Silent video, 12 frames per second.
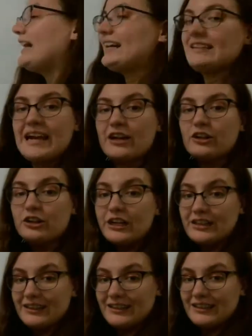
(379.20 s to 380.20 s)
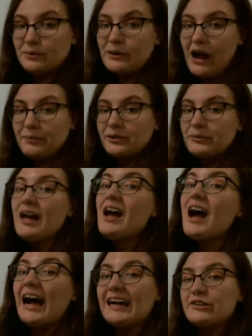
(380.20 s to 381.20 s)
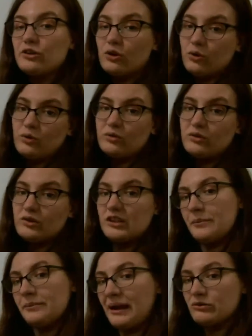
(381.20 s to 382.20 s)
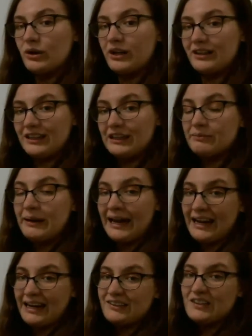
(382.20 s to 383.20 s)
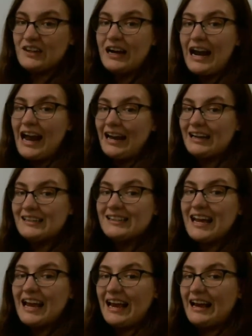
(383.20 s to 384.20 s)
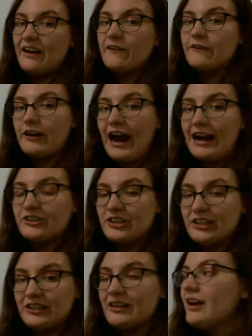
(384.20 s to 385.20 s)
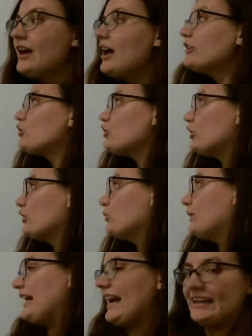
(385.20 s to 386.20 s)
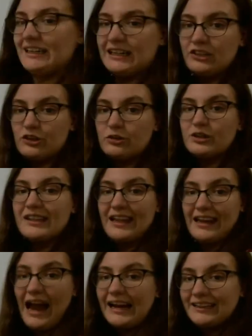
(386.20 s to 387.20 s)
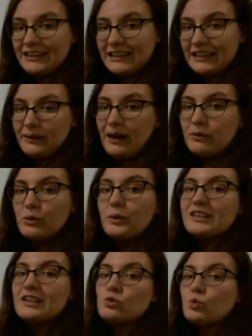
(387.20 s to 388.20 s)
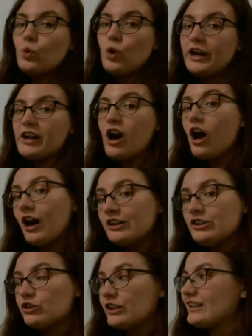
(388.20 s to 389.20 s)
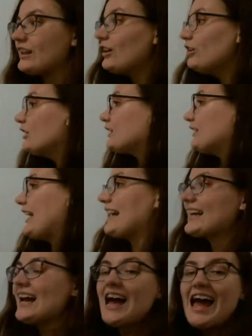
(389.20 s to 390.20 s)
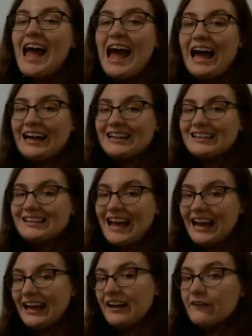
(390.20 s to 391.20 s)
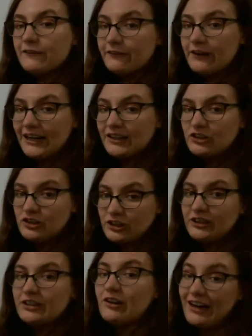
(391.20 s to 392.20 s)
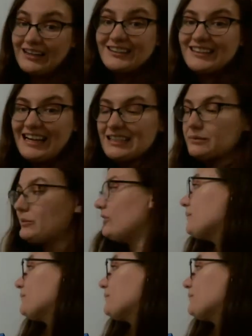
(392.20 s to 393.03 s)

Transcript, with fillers: I take a look at this problem, I don't sometimes want to leave my answer as a fraction. So what I can do is that I can think about, well, what does one hundredth look like as a fraction or as a decimal?